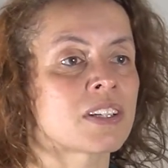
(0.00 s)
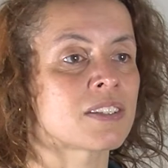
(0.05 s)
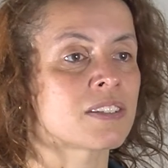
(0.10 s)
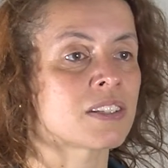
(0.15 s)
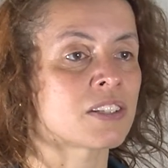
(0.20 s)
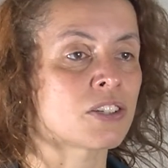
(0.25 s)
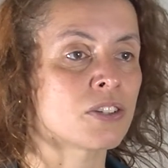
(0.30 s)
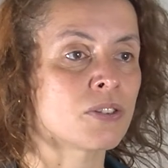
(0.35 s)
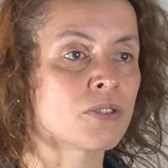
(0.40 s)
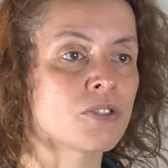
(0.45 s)

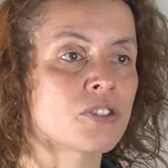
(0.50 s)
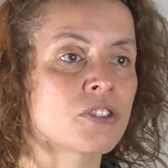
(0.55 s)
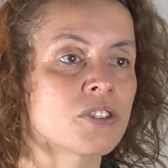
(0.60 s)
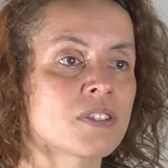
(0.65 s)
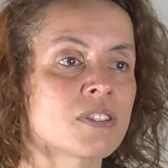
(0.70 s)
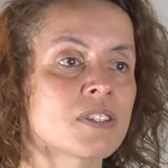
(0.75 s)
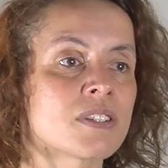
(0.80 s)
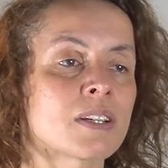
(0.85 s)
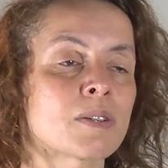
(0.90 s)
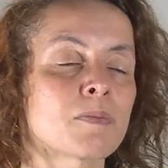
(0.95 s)

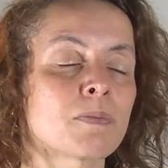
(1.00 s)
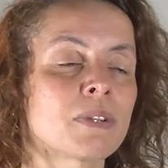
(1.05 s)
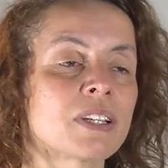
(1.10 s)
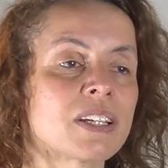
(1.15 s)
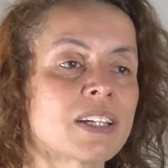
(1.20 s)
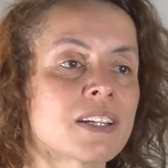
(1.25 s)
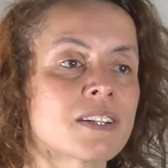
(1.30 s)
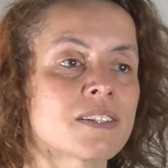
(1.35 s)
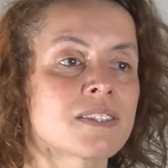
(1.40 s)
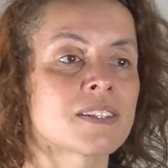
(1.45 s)
institutions and
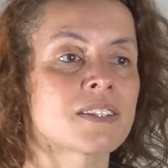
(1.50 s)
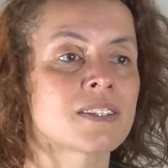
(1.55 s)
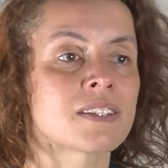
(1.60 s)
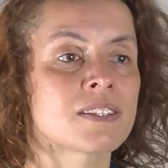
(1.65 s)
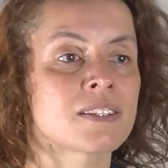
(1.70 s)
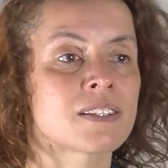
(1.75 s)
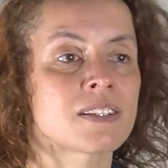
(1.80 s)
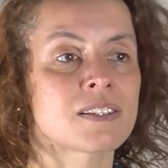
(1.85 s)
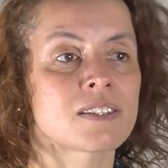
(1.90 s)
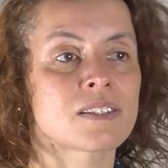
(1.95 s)
players in
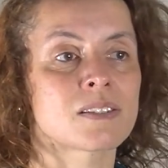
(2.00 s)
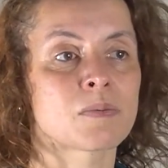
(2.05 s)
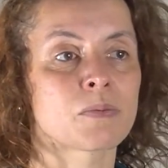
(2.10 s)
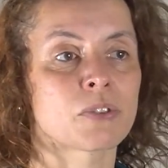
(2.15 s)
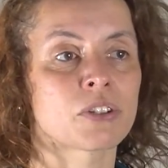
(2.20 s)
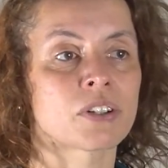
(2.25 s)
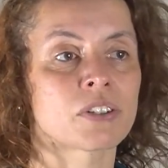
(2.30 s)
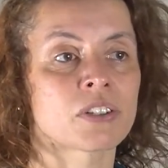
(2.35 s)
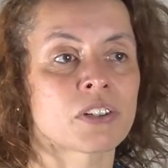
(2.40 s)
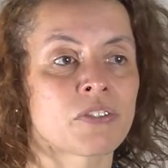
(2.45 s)
this system,
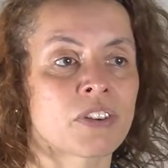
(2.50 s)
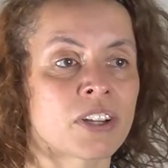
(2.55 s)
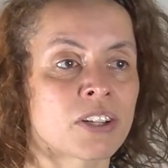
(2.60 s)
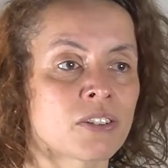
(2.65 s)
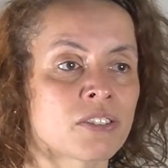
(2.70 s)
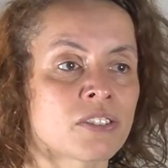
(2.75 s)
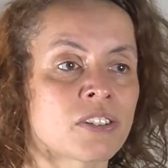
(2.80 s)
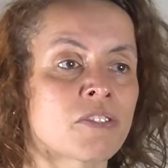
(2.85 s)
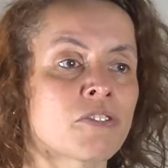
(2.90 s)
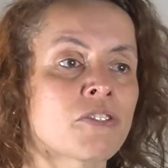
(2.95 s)
what are the
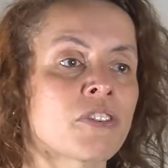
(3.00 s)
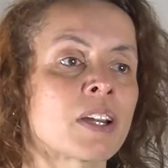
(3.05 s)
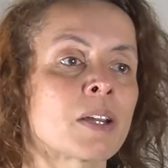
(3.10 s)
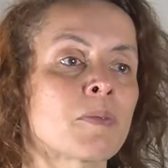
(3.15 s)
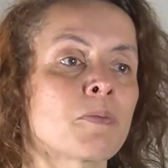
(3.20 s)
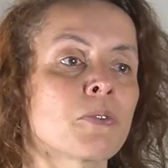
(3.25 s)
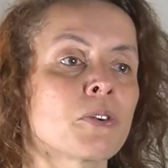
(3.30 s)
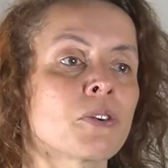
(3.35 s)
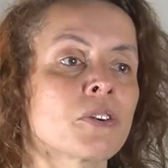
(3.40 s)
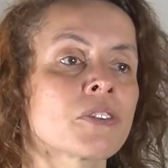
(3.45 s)
regulatory
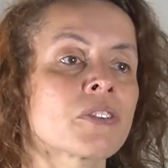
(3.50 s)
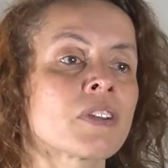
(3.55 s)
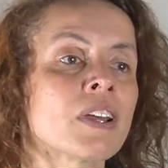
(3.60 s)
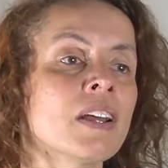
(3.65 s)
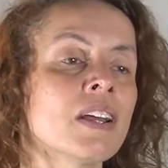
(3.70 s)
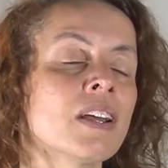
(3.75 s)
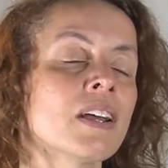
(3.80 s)
frameworks,